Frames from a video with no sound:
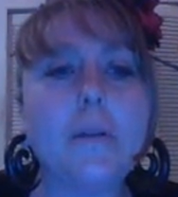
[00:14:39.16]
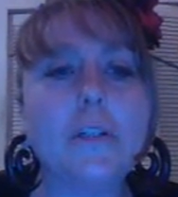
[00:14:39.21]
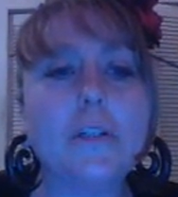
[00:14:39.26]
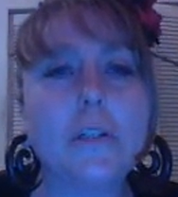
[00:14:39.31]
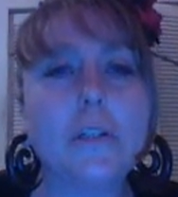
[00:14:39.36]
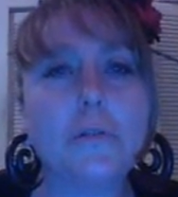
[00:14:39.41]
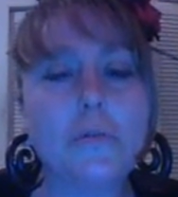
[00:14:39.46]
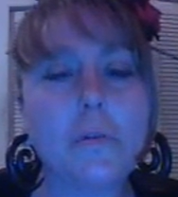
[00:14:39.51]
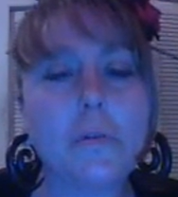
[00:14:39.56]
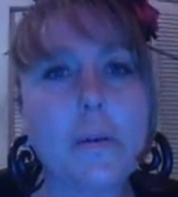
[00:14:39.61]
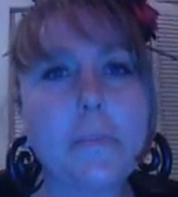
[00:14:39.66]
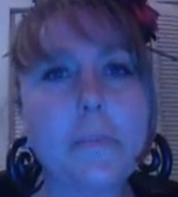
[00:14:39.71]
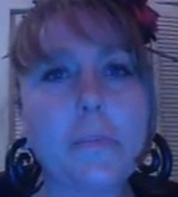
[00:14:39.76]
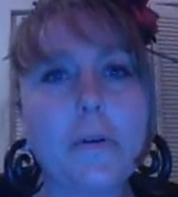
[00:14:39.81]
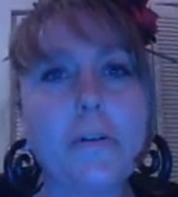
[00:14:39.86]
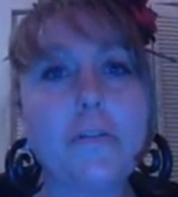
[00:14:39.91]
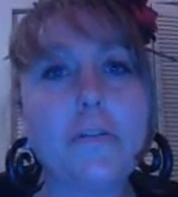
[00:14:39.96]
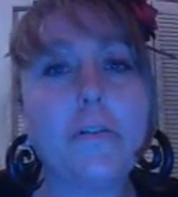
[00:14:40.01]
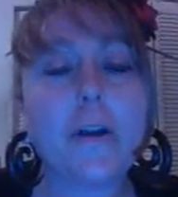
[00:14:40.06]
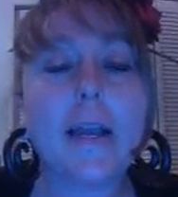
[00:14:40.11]
Just
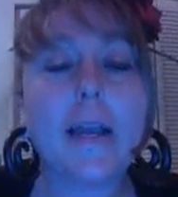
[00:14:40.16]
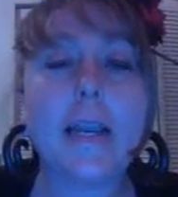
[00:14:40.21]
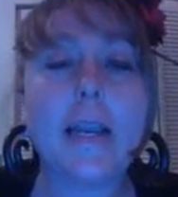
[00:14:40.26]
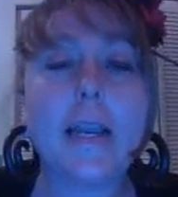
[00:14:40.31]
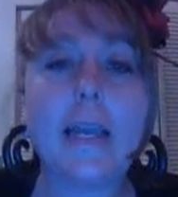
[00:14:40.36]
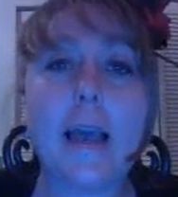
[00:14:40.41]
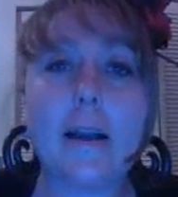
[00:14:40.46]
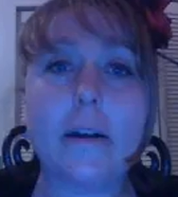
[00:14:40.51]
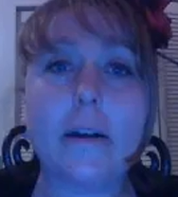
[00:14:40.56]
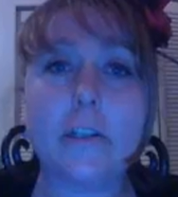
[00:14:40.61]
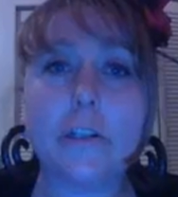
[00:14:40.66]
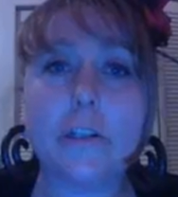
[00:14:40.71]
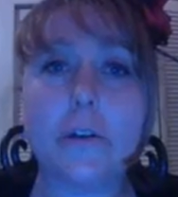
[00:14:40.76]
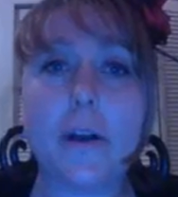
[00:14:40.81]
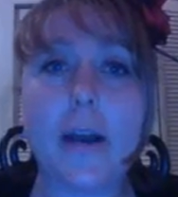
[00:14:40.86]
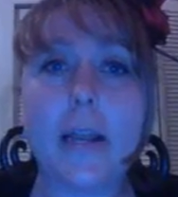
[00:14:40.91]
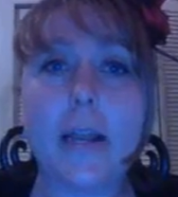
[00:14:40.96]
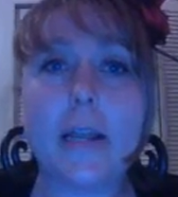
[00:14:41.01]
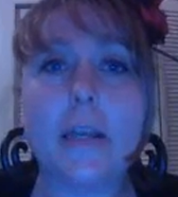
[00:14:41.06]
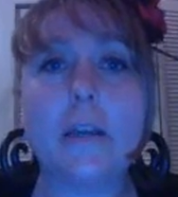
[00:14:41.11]
remember, for any extra
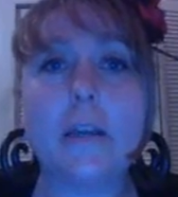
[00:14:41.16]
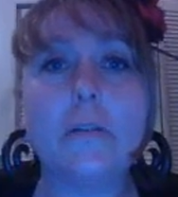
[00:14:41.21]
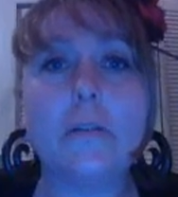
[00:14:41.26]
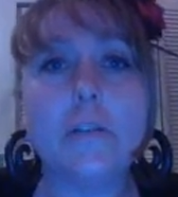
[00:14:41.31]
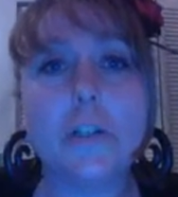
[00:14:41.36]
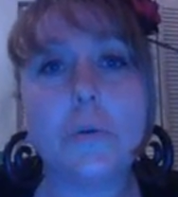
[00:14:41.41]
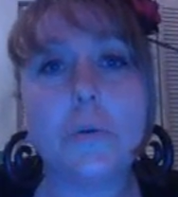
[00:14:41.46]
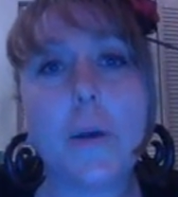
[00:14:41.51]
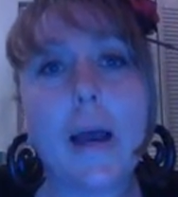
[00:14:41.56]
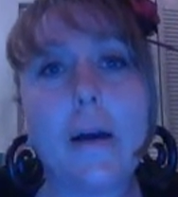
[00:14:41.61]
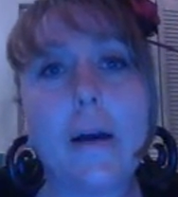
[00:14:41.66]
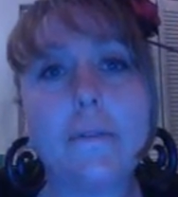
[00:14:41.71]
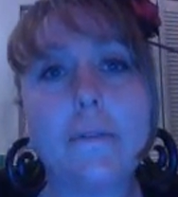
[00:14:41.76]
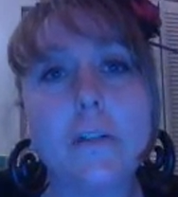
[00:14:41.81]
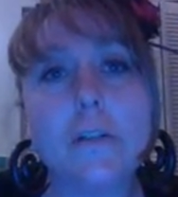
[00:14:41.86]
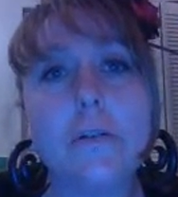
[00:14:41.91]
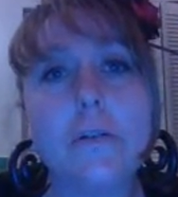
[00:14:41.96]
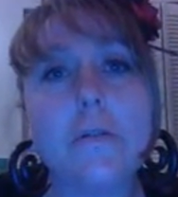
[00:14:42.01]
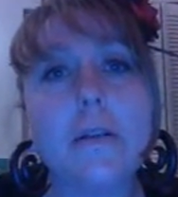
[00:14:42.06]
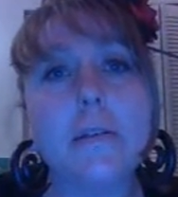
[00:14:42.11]
credit, you do have
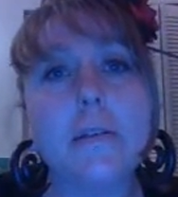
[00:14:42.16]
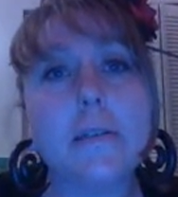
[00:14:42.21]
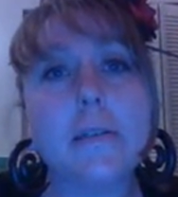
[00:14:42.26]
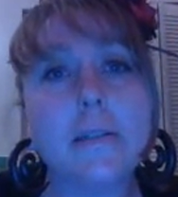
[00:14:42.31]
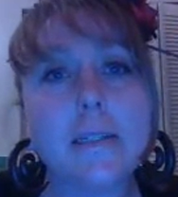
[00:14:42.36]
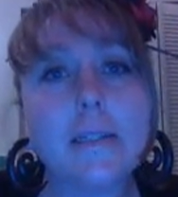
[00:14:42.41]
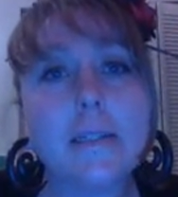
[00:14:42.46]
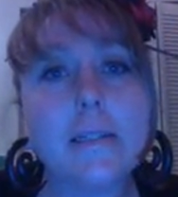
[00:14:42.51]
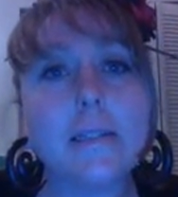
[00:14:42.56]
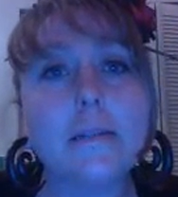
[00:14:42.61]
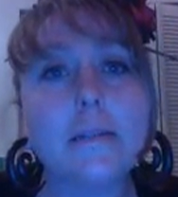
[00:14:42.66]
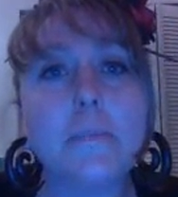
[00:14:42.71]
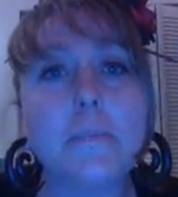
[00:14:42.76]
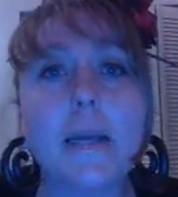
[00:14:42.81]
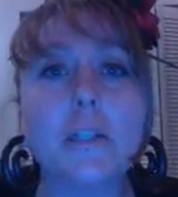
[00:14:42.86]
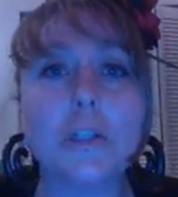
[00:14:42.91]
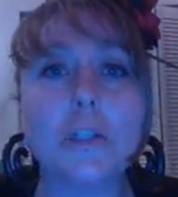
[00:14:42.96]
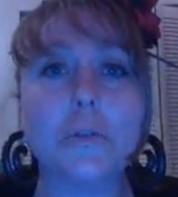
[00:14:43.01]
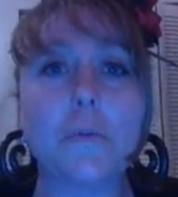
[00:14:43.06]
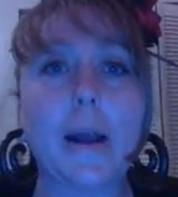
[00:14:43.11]
to do the 6
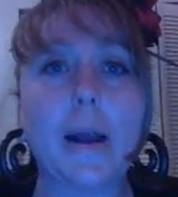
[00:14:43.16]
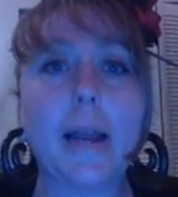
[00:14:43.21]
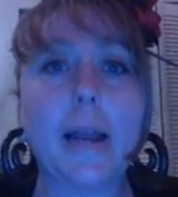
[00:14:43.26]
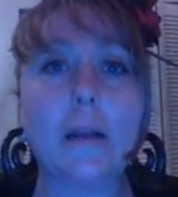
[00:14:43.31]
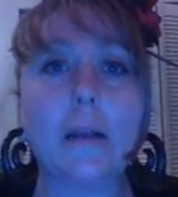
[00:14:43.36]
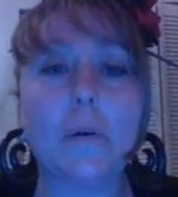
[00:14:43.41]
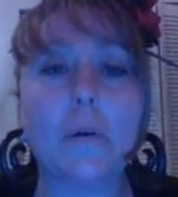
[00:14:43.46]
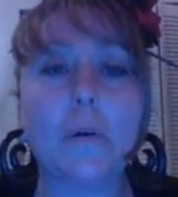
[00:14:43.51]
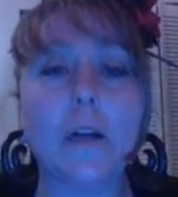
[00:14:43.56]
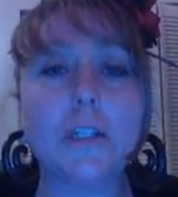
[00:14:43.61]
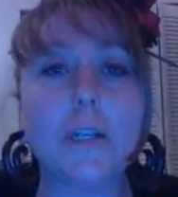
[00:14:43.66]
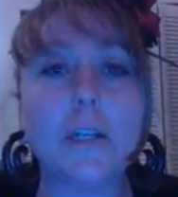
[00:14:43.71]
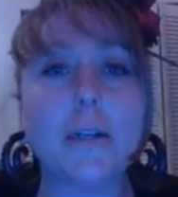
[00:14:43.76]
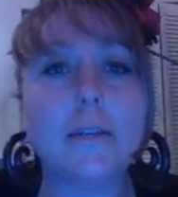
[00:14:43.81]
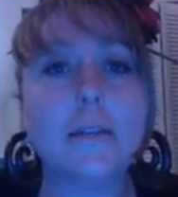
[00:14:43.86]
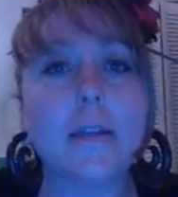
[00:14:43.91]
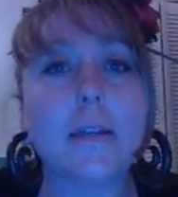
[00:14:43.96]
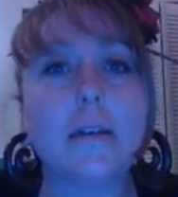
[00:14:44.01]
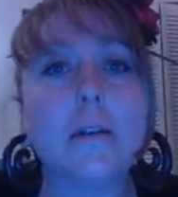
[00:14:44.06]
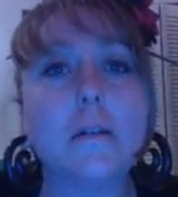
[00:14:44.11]
major writing
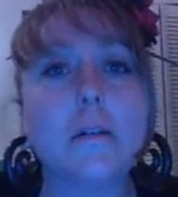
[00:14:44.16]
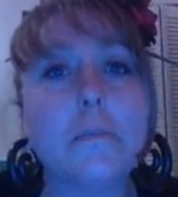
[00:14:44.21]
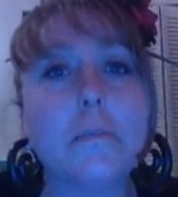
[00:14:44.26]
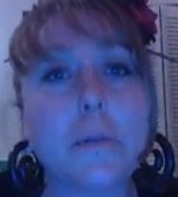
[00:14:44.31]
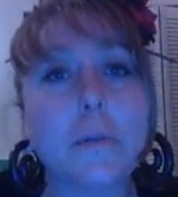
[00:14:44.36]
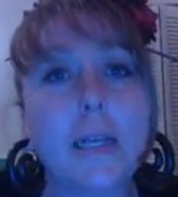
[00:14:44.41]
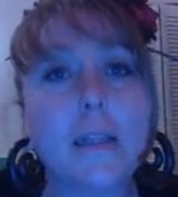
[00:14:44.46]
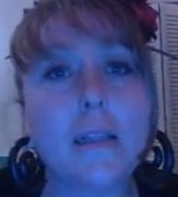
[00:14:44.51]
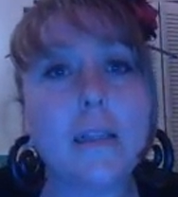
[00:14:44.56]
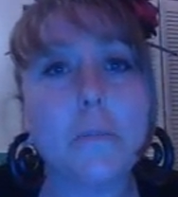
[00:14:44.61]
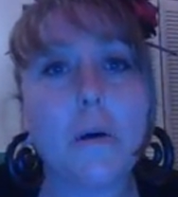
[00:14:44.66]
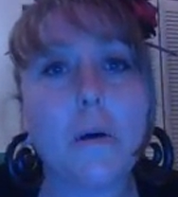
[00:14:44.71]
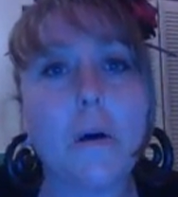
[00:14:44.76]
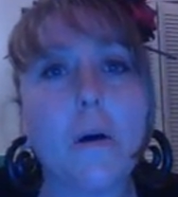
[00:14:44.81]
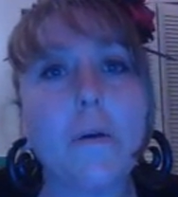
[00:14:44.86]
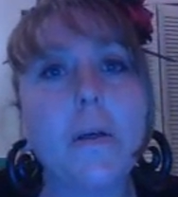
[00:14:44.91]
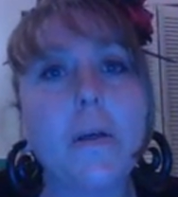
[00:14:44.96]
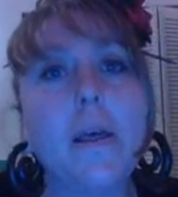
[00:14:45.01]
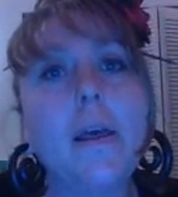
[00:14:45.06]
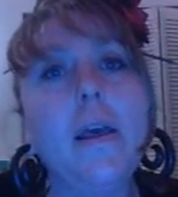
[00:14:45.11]
projects and complete them
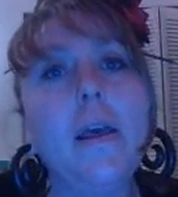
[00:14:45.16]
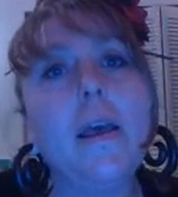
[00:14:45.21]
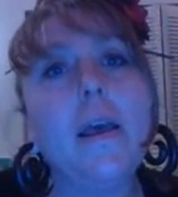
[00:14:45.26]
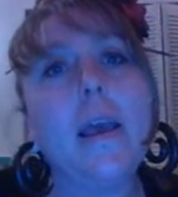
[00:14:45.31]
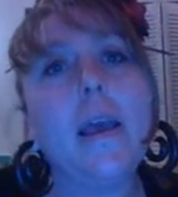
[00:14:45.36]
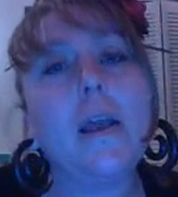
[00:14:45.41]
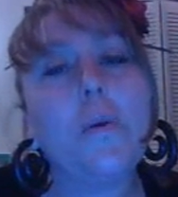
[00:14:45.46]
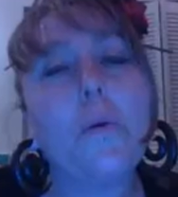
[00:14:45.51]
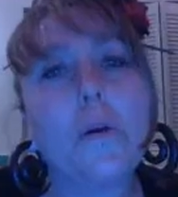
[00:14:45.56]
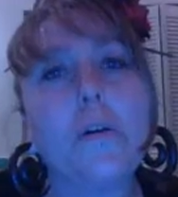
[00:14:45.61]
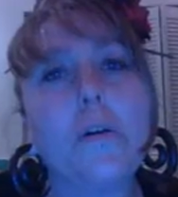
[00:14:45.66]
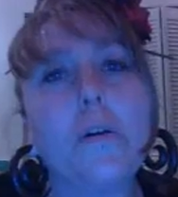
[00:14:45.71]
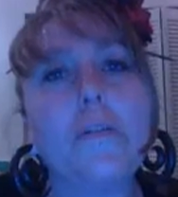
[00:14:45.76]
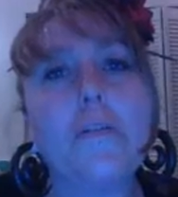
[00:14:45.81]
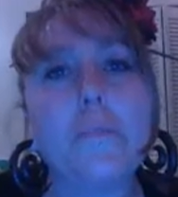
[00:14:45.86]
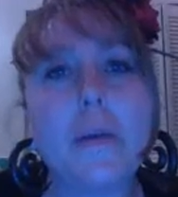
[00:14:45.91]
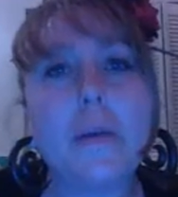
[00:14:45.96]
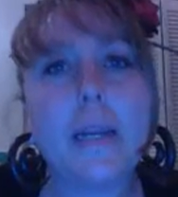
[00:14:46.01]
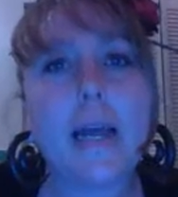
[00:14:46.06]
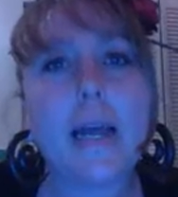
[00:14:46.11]
all in order
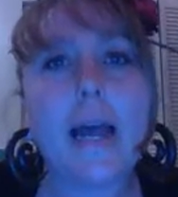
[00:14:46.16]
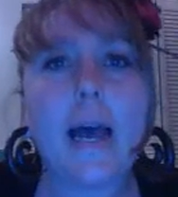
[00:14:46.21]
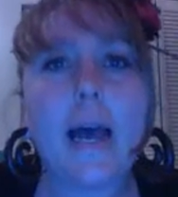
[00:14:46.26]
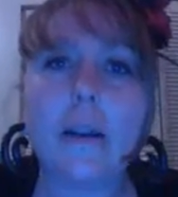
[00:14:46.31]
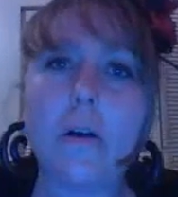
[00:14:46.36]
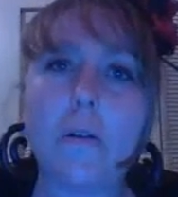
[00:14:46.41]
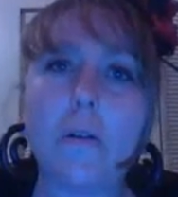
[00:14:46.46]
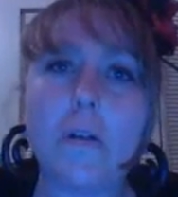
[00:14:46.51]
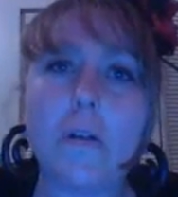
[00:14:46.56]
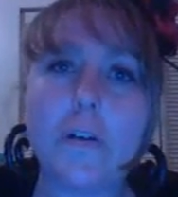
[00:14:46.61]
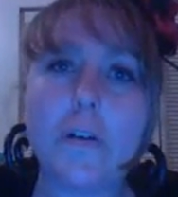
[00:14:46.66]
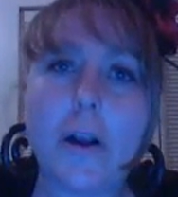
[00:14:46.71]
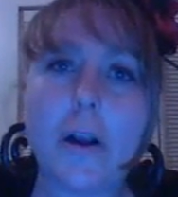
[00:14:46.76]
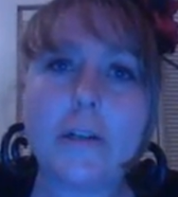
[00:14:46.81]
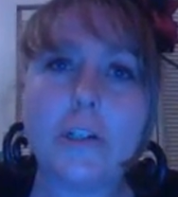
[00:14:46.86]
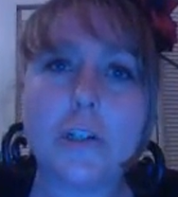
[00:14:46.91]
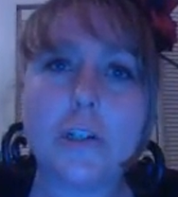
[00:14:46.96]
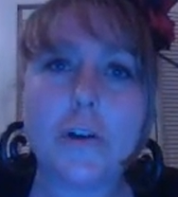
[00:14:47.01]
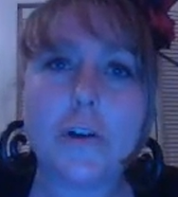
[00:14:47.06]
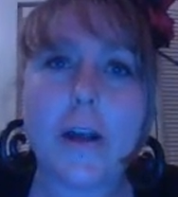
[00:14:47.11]
for me to add all of your
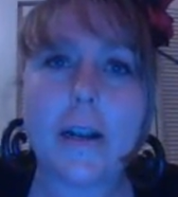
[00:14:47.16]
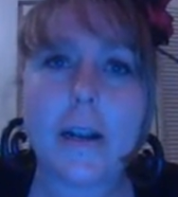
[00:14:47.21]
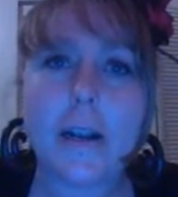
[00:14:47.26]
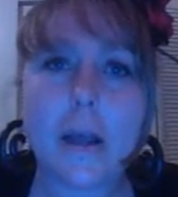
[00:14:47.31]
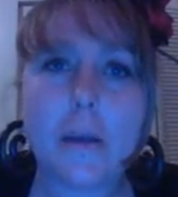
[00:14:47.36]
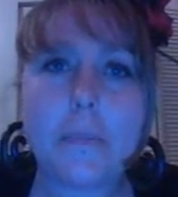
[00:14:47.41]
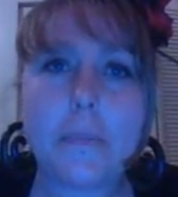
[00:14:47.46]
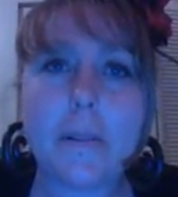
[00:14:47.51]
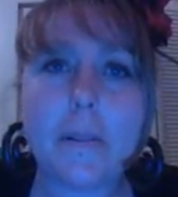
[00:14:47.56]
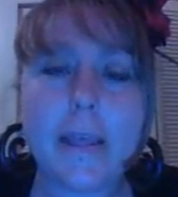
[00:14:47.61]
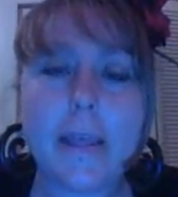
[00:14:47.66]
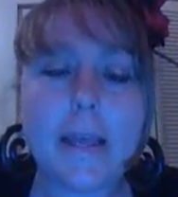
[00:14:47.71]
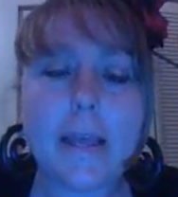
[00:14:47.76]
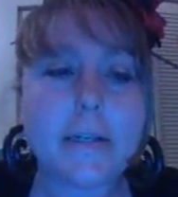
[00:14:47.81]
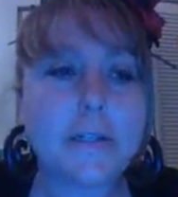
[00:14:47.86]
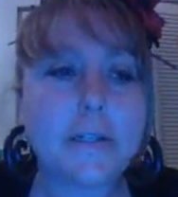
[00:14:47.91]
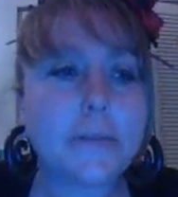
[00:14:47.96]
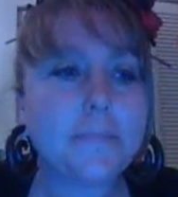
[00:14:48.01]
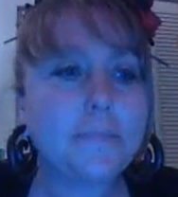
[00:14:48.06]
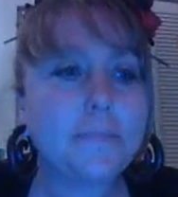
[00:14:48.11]
extra credit up at the end.